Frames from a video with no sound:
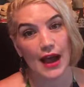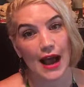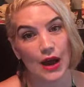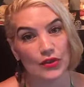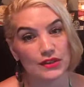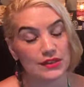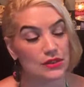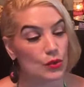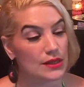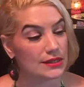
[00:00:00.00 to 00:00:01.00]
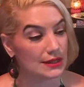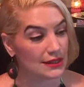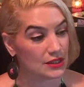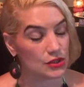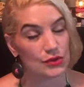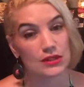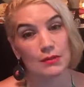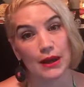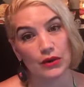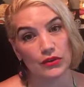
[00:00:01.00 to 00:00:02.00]
how this is going to lead you to
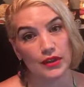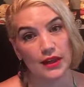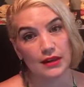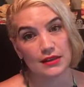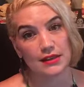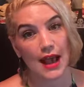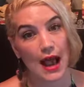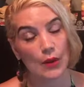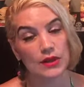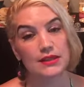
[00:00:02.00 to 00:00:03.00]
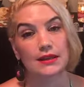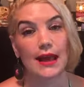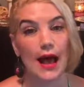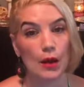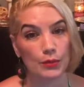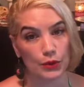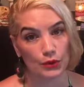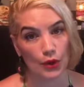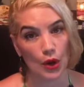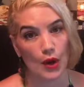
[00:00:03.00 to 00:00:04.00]
better things, how it's going to help you
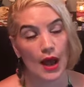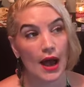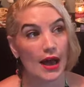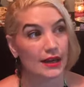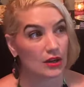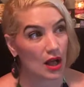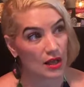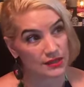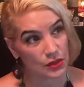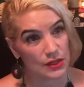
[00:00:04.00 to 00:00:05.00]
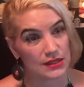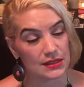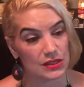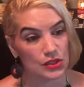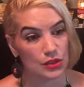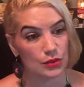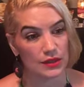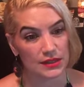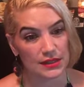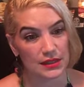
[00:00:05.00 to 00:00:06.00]
grow. I can also assist you
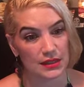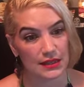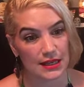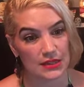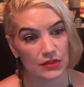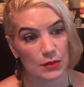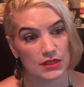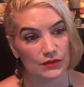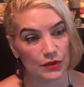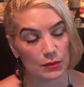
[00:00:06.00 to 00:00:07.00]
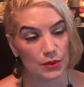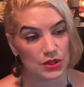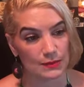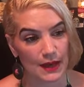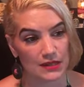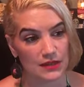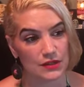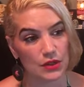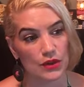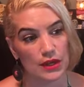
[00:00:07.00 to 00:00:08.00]
with seeing things from a different perspective
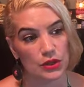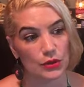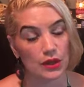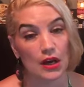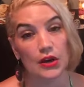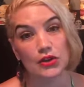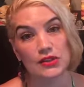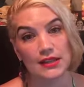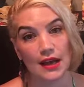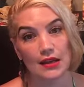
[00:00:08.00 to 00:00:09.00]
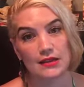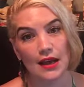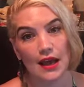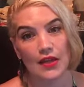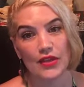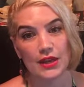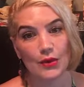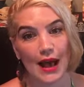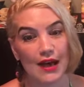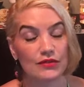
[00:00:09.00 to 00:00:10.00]
so that you can understand that you
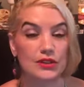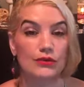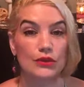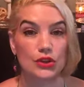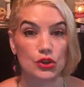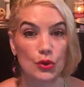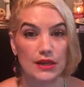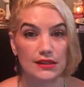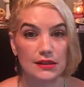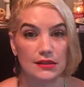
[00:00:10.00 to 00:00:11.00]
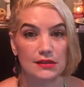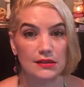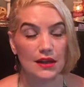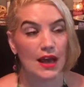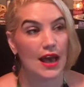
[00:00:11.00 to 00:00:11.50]
have different choices,